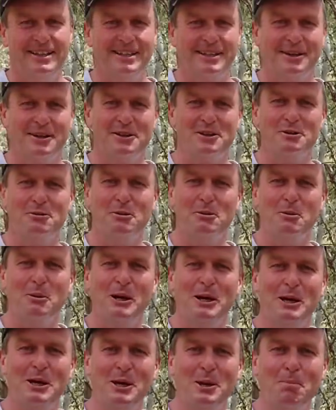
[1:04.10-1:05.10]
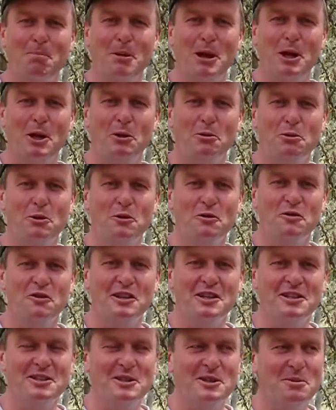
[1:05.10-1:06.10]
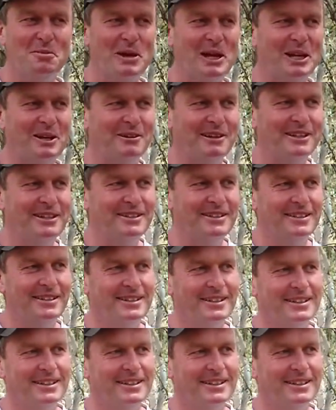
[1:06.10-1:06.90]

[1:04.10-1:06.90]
Got some of my Mallow Roo friends in the background.